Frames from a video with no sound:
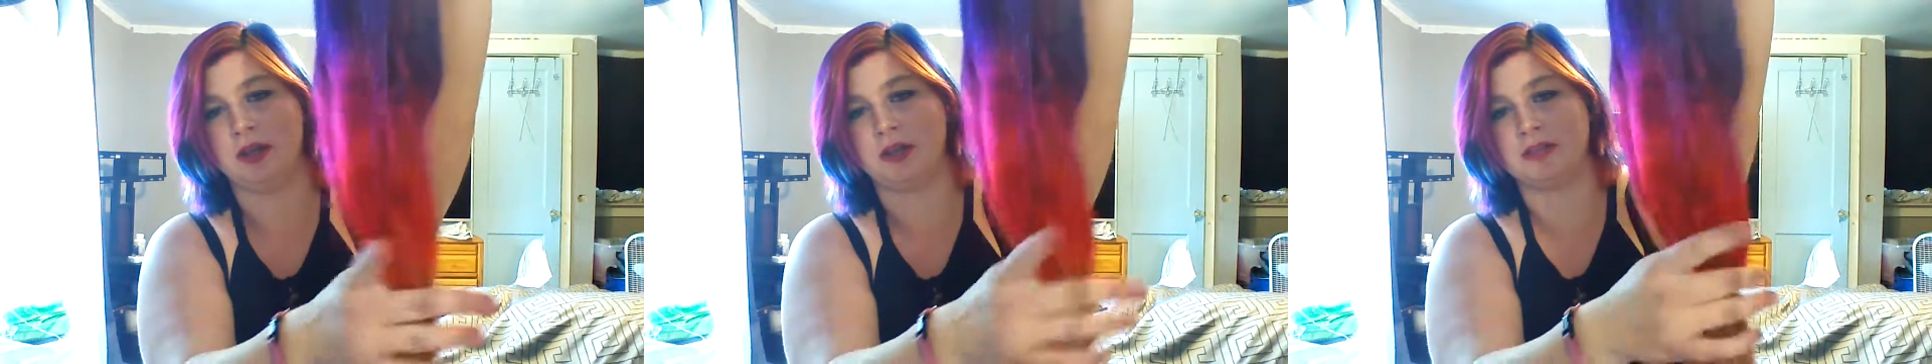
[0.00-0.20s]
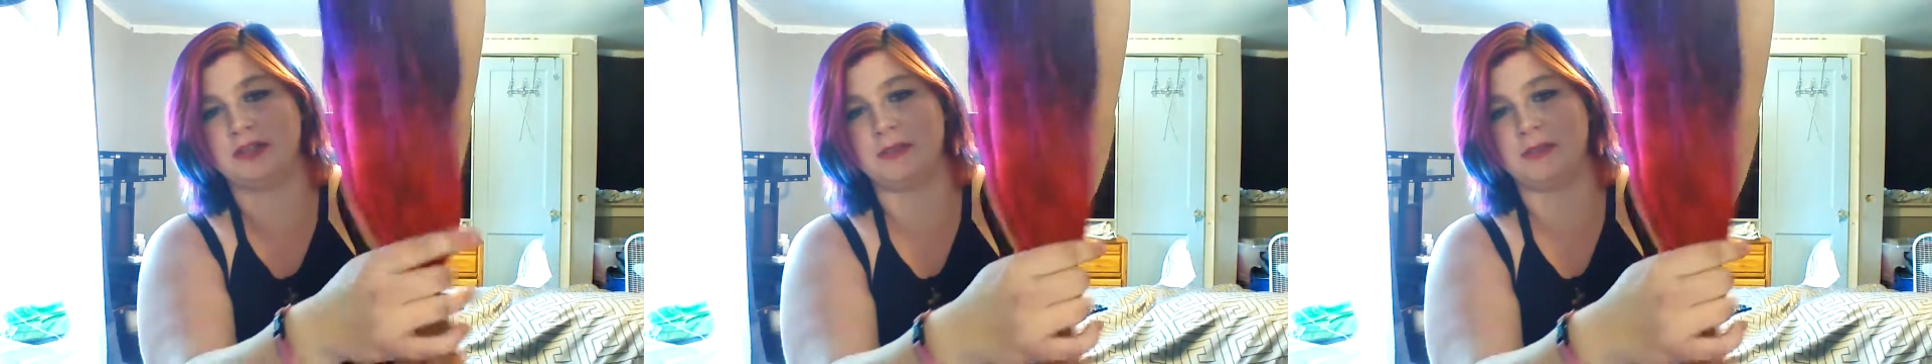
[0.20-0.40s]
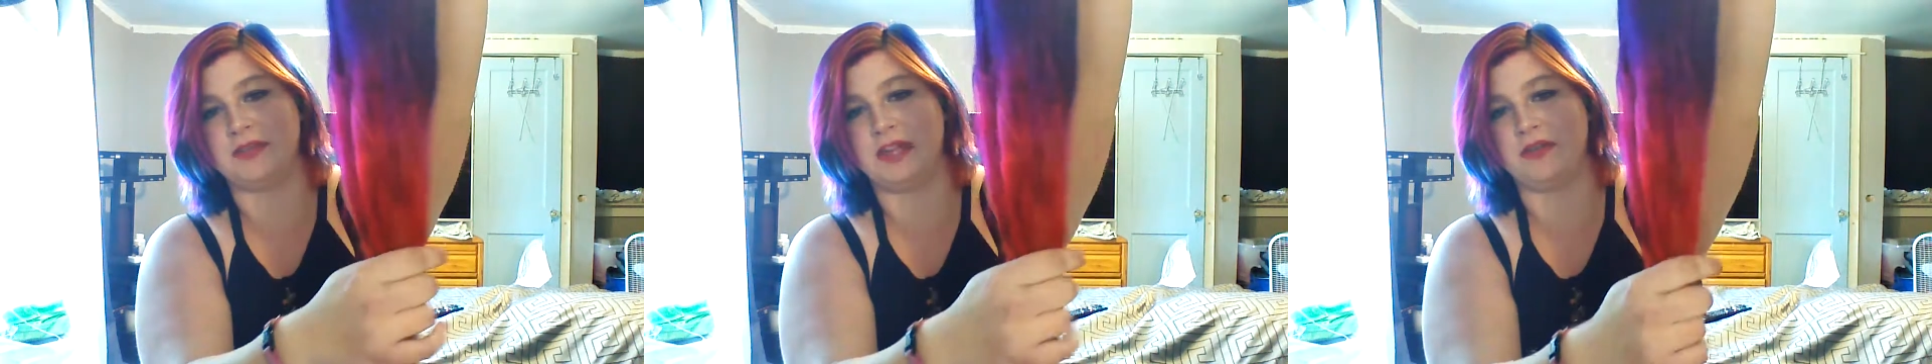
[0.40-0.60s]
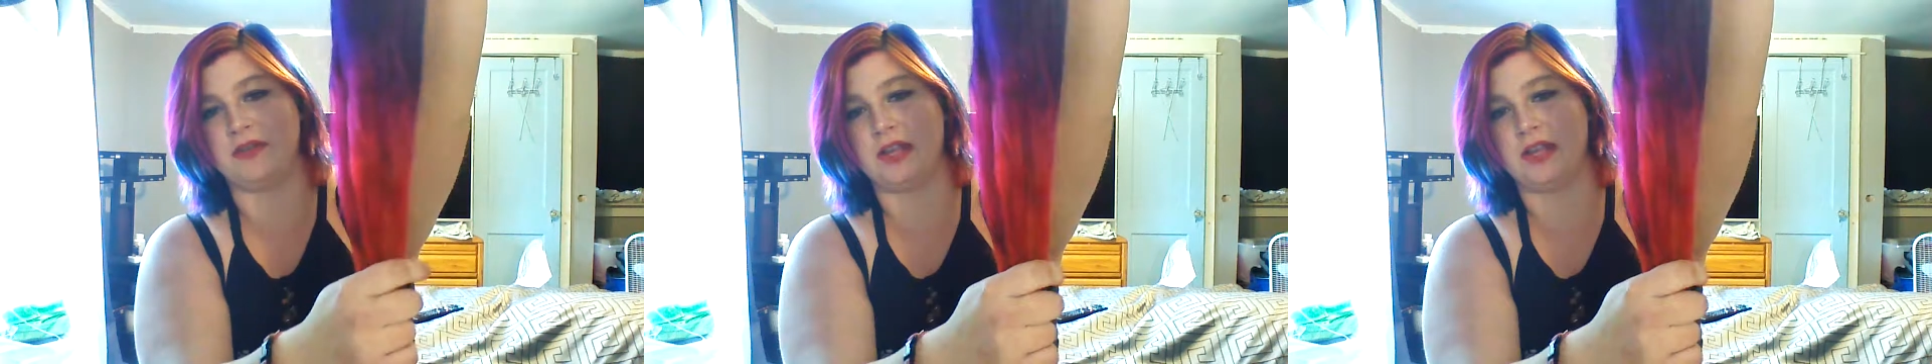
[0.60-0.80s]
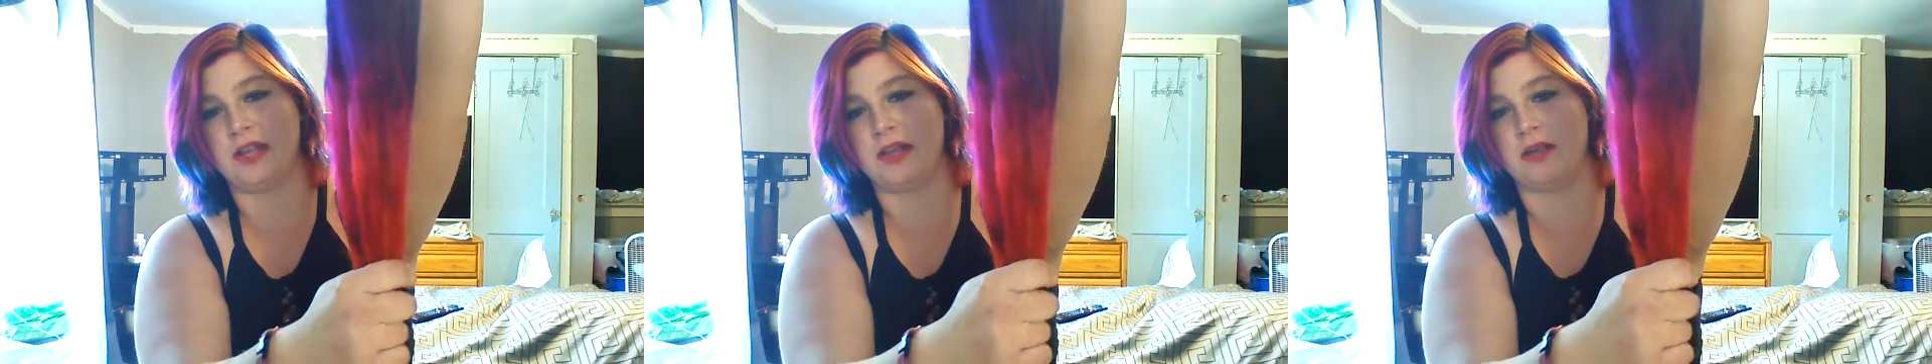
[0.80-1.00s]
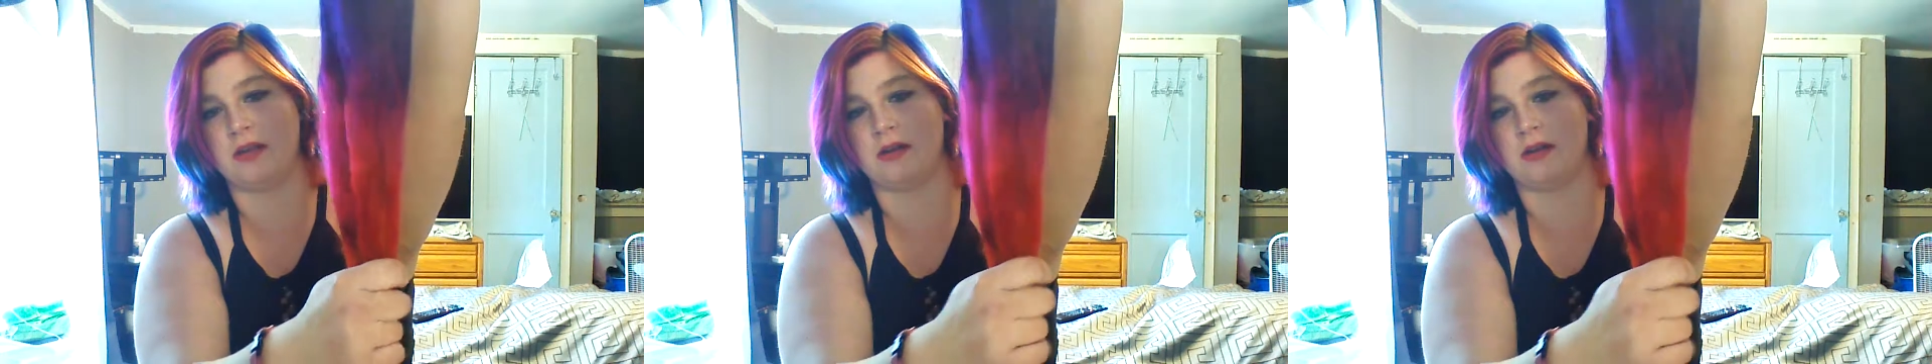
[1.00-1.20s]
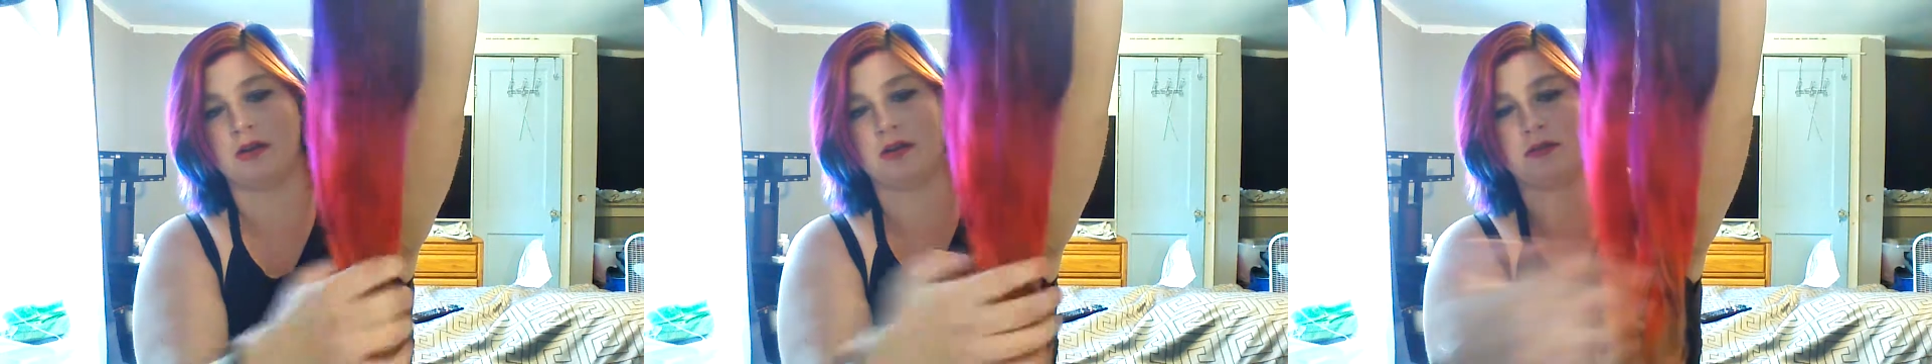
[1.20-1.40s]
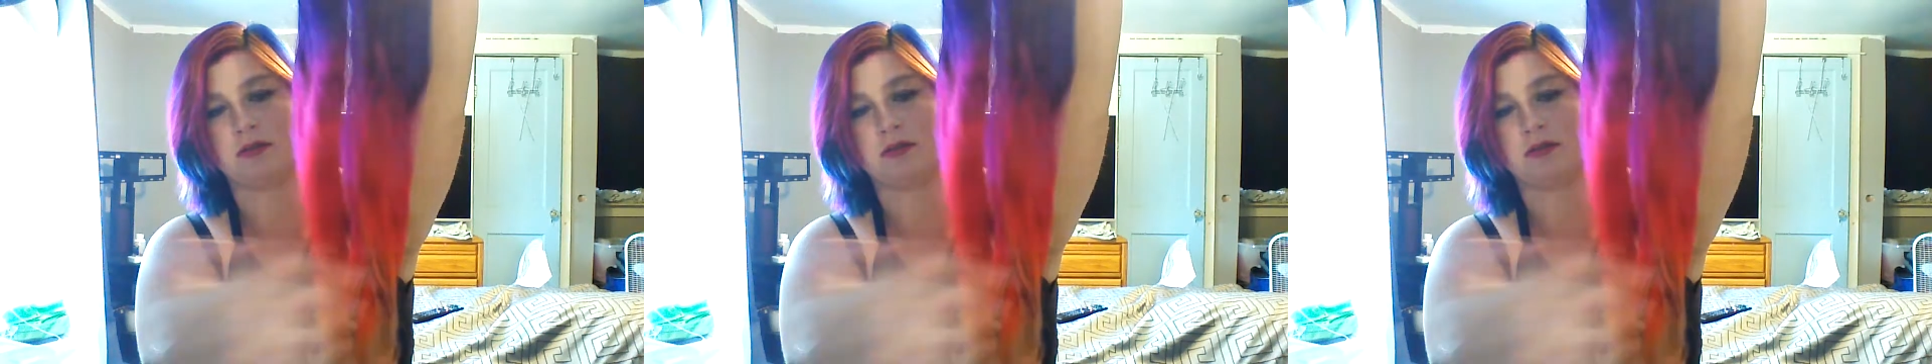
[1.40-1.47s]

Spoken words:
except down to here,